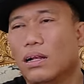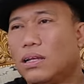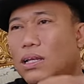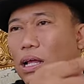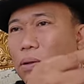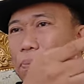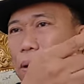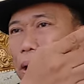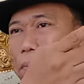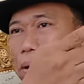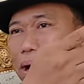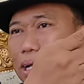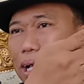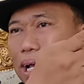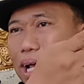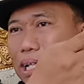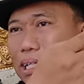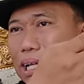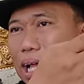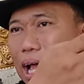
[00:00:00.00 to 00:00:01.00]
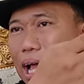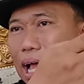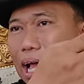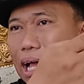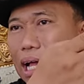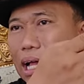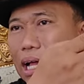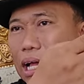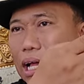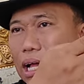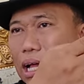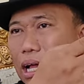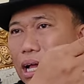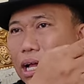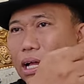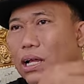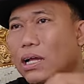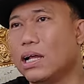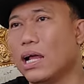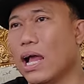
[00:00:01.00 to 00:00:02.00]
Dia paham hakikat enggak?
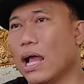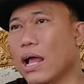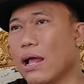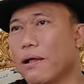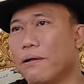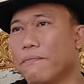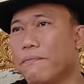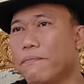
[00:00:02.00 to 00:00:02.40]
Enggak.